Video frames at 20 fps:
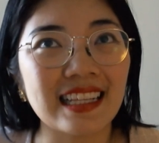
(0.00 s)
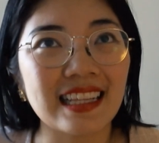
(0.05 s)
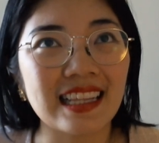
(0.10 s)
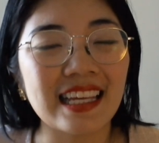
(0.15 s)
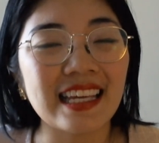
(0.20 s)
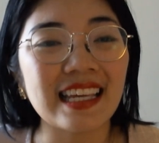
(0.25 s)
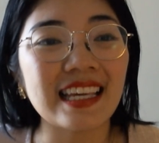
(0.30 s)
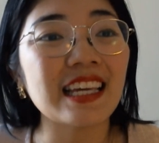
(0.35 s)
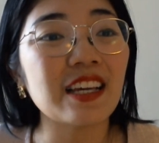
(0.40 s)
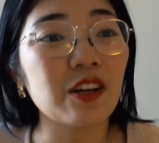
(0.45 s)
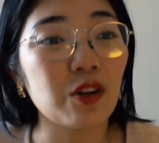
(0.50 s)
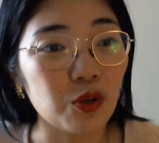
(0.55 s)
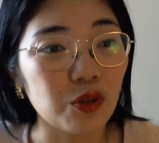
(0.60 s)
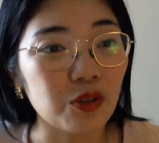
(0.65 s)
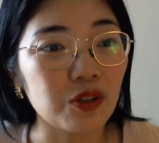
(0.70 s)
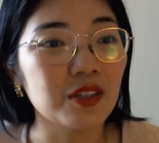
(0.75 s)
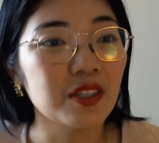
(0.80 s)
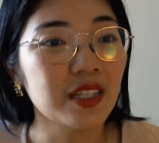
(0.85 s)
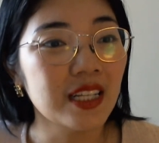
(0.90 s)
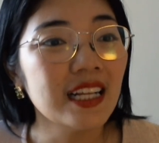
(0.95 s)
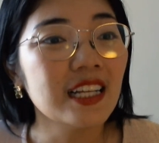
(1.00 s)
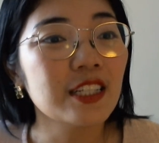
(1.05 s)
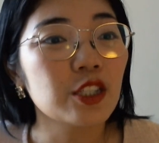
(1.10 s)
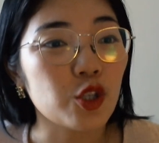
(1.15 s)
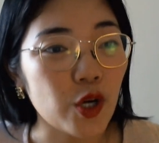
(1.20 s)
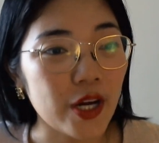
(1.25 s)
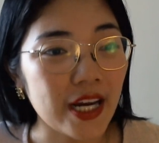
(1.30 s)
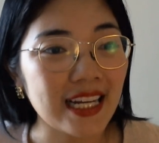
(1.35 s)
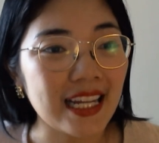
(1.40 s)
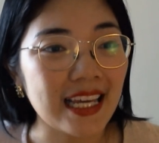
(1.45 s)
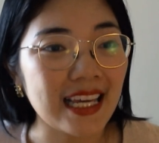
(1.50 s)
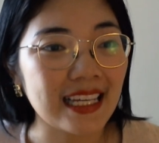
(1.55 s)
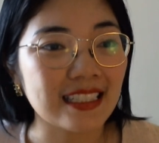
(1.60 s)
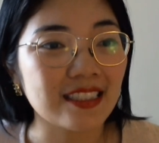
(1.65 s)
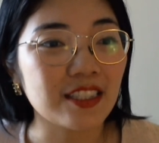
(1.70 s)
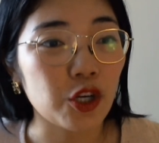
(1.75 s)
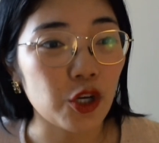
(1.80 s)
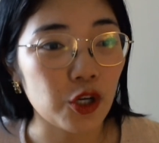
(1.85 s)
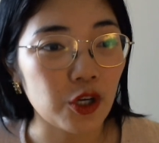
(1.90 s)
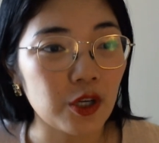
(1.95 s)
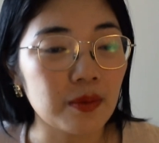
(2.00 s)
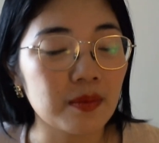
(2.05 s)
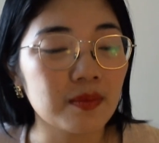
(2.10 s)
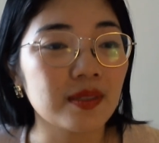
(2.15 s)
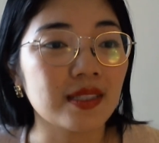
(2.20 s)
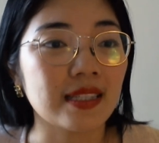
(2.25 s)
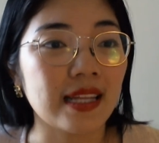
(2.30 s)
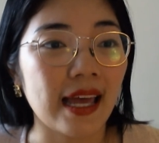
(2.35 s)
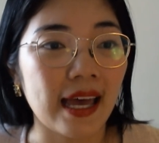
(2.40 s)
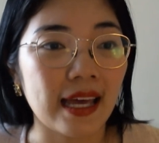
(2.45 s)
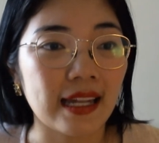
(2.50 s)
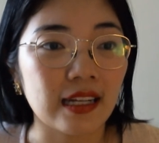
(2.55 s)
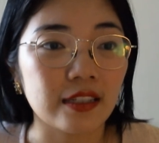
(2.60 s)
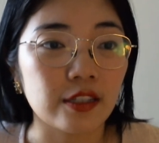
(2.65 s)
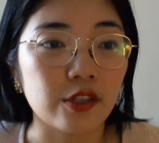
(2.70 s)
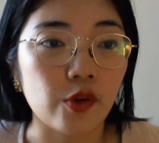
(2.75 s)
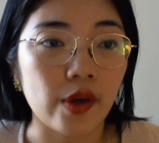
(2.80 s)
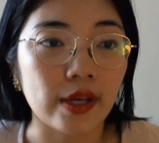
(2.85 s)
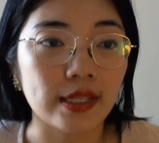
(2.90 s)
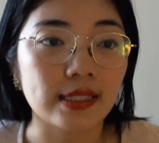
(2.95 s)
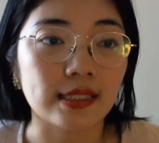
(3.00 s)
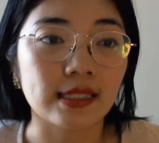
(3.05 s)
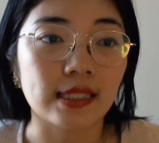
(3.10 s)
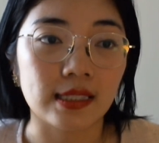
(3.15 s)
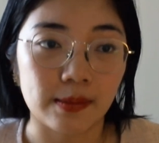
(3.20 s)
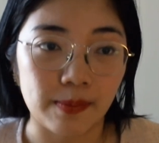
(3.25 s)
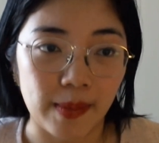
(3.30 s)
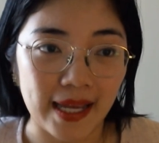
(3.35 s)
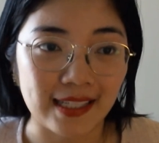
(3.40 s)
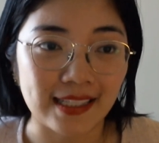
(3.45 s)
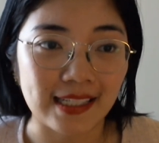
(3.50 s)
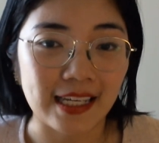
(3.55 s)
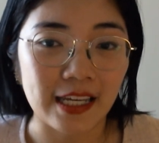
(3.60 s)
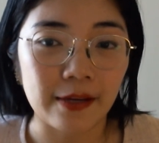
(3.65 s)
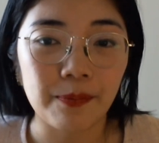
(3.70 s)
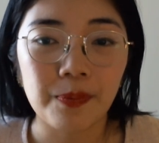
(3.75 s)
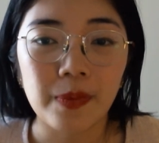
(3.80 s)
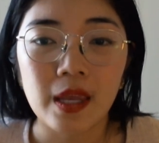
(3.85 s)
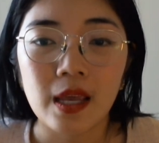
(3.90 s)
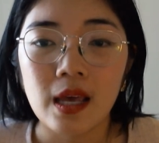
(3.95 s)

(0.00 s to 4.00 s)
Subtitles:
equal trading terms that the US is expecting.